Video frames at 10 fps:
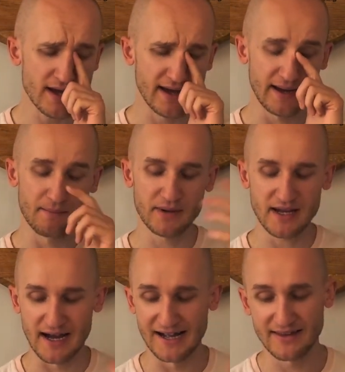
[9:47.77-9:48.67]
Um, but
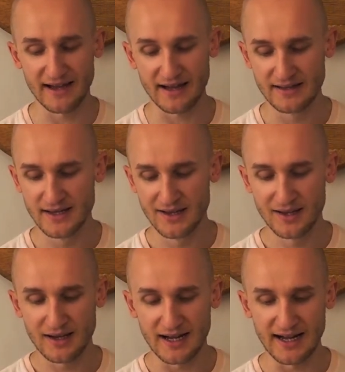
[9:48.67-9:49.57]
yeah, I had that
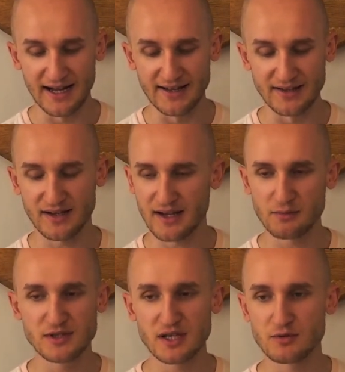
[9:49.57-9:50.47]
and yeah,
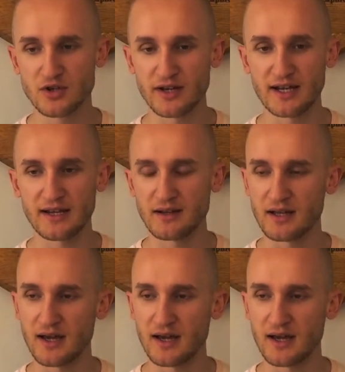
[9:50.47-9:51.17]
he was he was great.